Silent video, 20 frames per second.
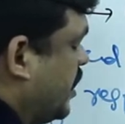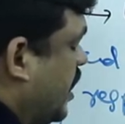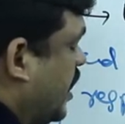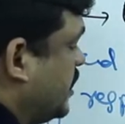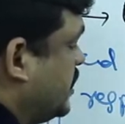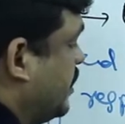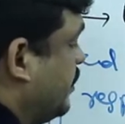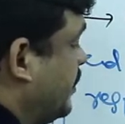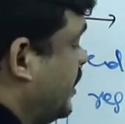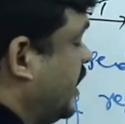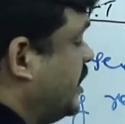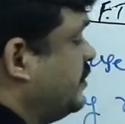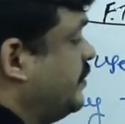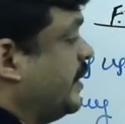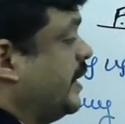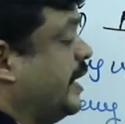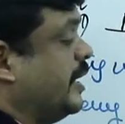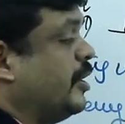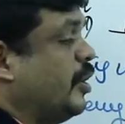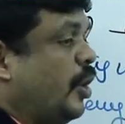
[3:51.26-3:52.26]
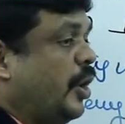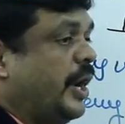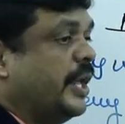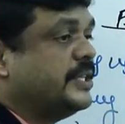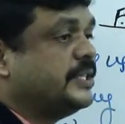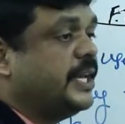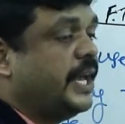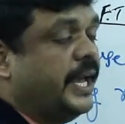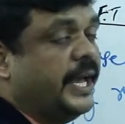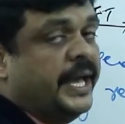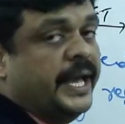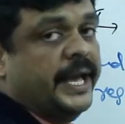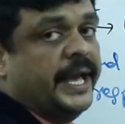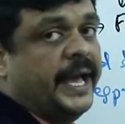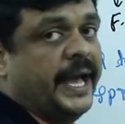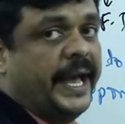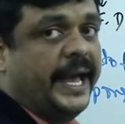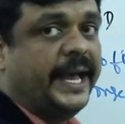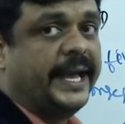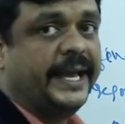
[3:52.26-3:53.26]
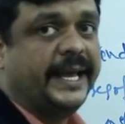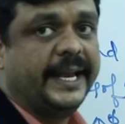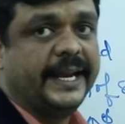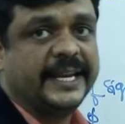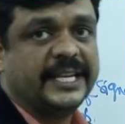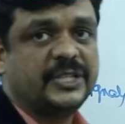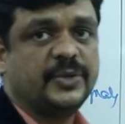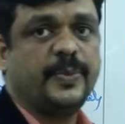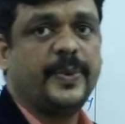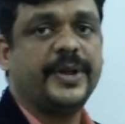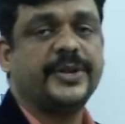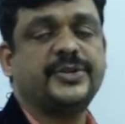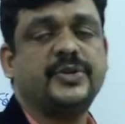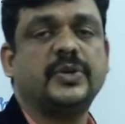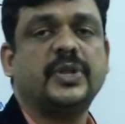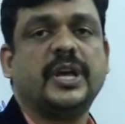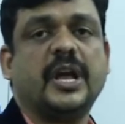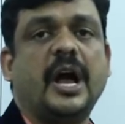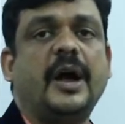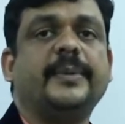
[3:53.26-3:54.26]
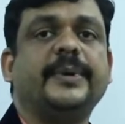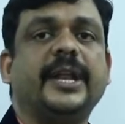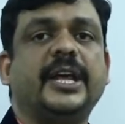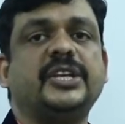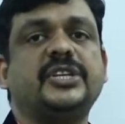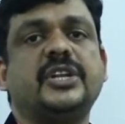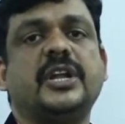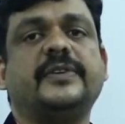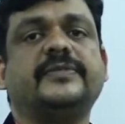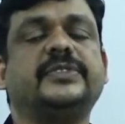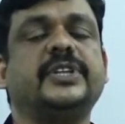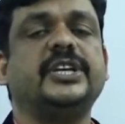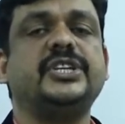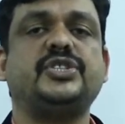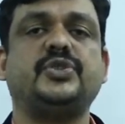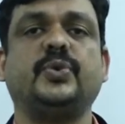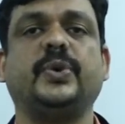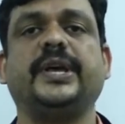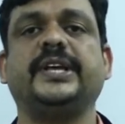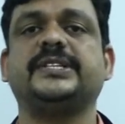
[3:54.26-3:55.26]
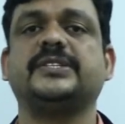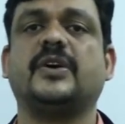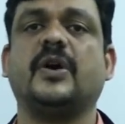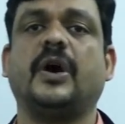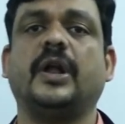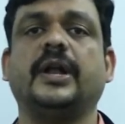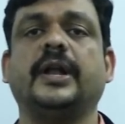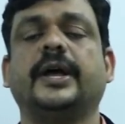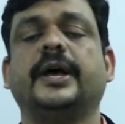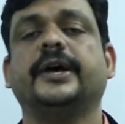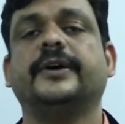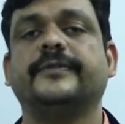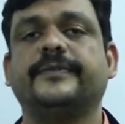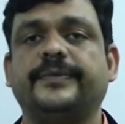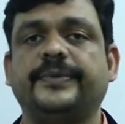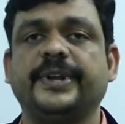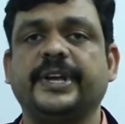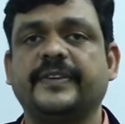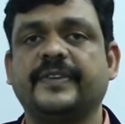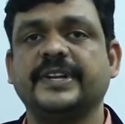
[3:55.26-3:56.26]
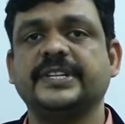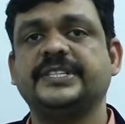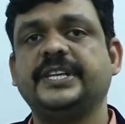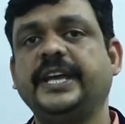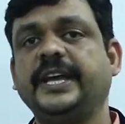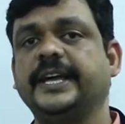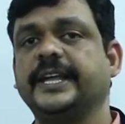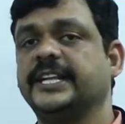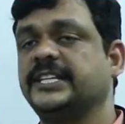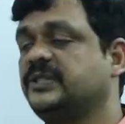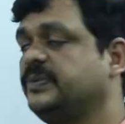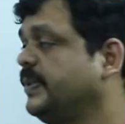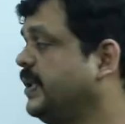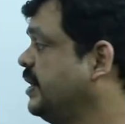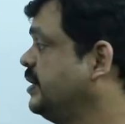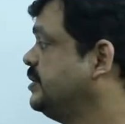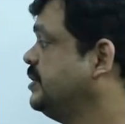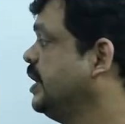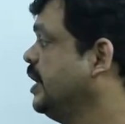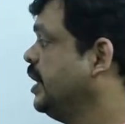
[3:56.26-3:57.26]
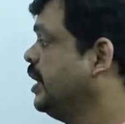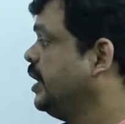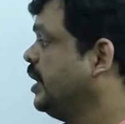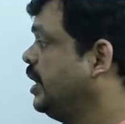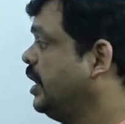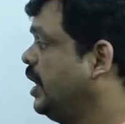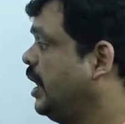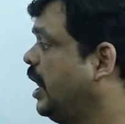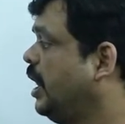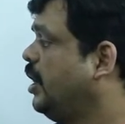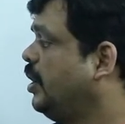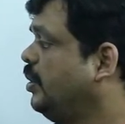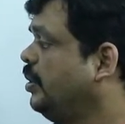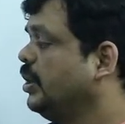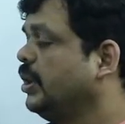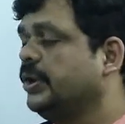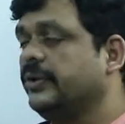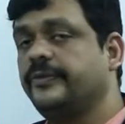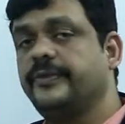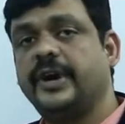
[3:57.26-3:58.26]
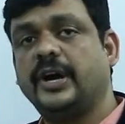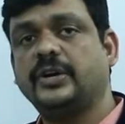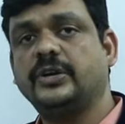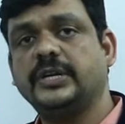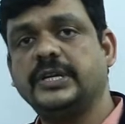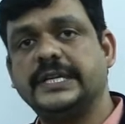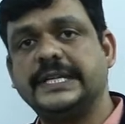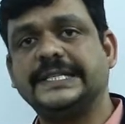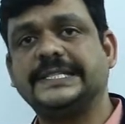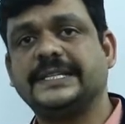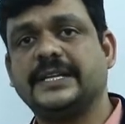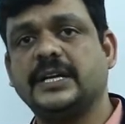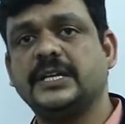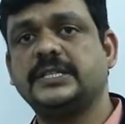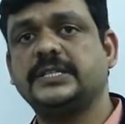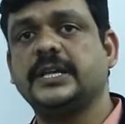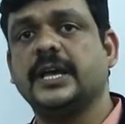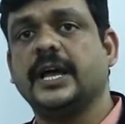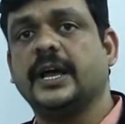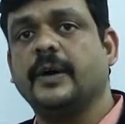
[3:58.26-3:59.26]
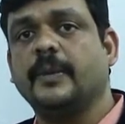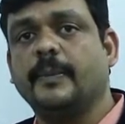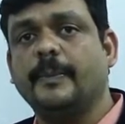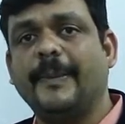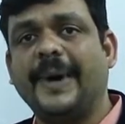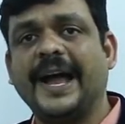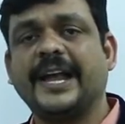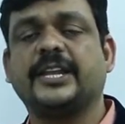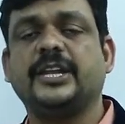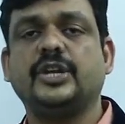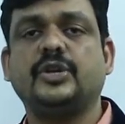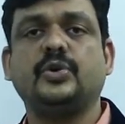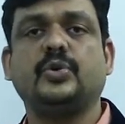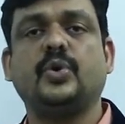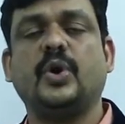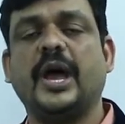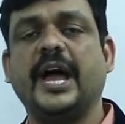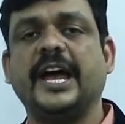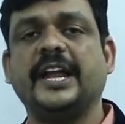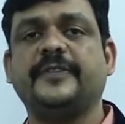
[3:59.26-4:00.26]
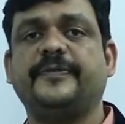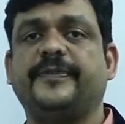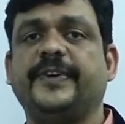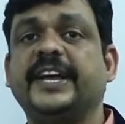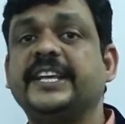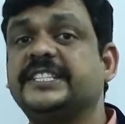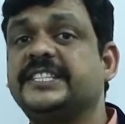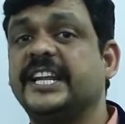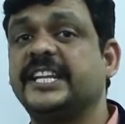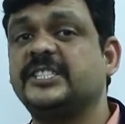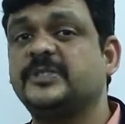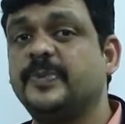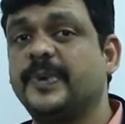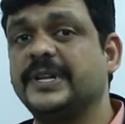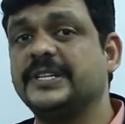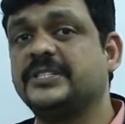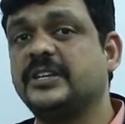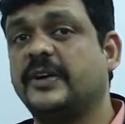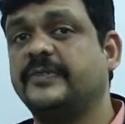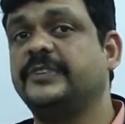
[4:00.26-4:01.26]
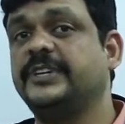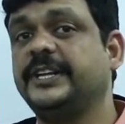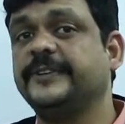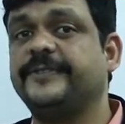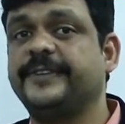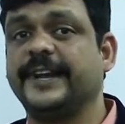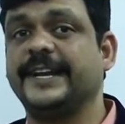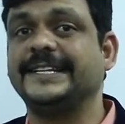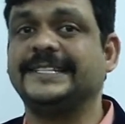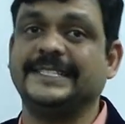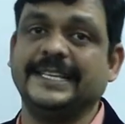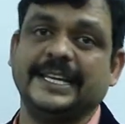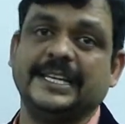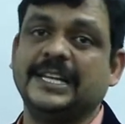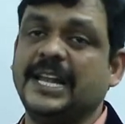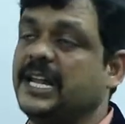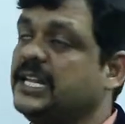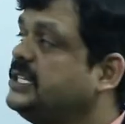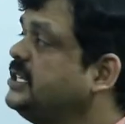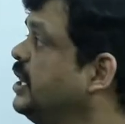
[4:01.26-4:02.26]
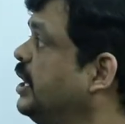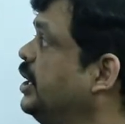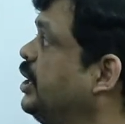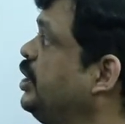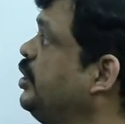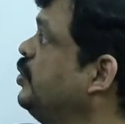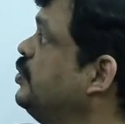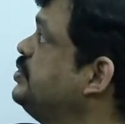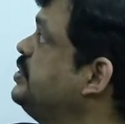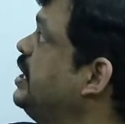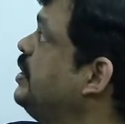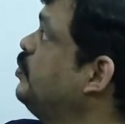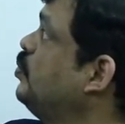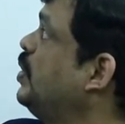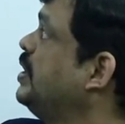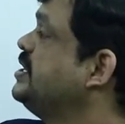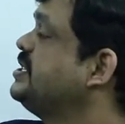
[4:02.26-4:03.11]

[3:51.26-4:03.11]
or sometimes we can call it as a angle response. So the combination of these two is called frequency response. Now we have to discuss magnitude and phase response of different signals using one